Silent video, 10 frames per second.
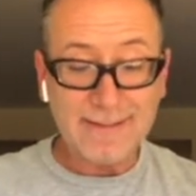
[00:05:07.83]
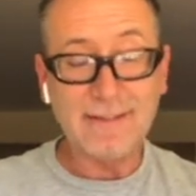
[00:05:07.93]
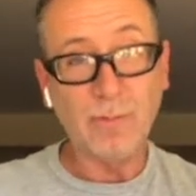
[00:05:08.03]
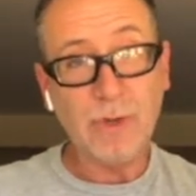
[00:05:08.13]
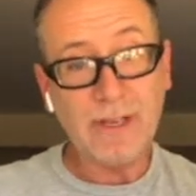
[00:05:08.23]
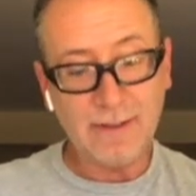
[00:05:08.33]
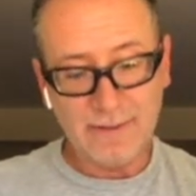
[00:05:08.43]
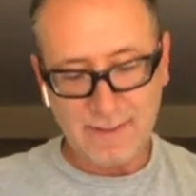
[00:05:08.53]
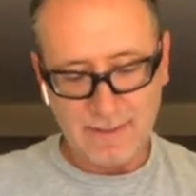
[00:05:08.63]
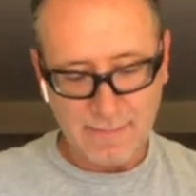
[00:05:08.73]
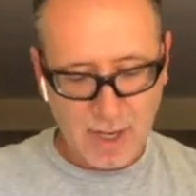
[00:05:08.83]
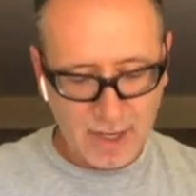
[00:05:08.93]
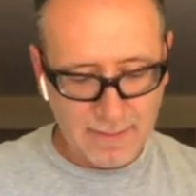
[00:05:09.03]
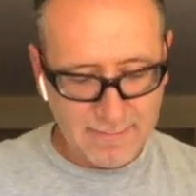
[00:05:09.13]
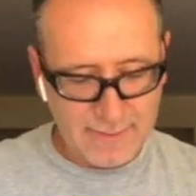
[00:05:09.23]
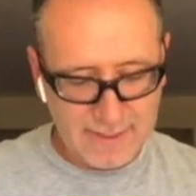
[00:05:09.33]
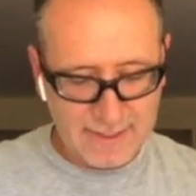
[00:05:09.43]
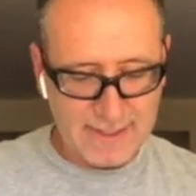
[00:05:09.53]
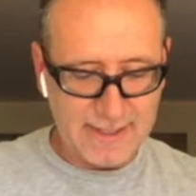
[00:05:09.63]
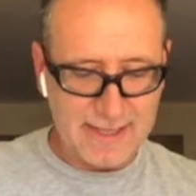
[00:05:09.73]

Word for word: some wheels, some hubs,